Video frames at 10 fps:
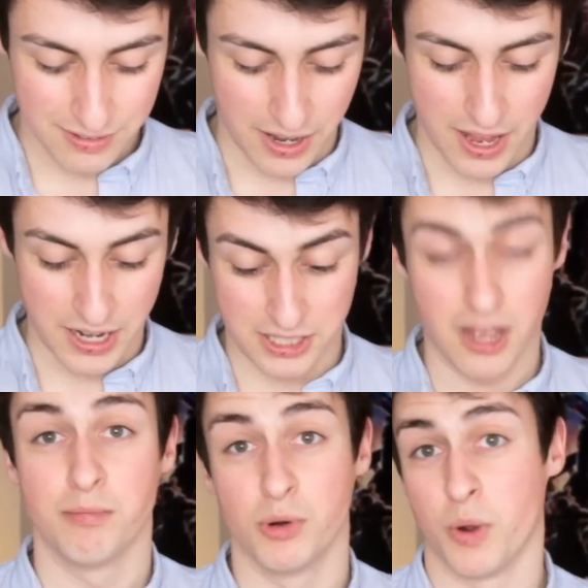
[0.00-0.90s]
Like an
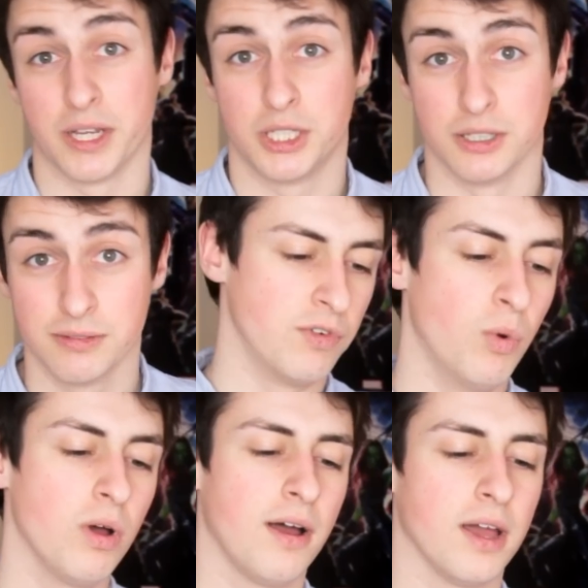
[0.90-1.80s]
example question:
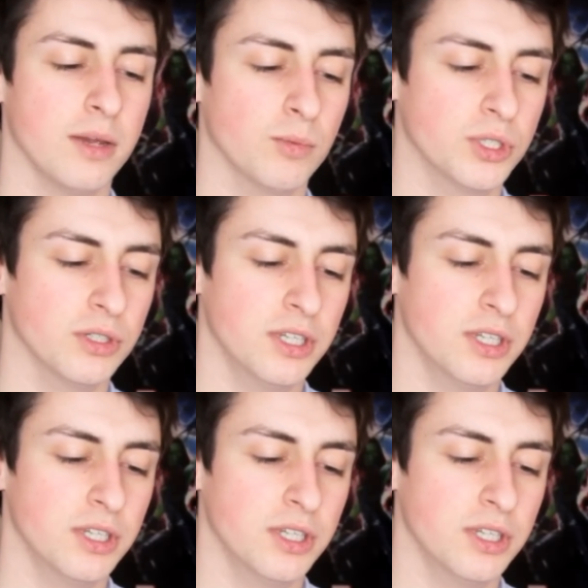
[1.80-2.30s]
from what height would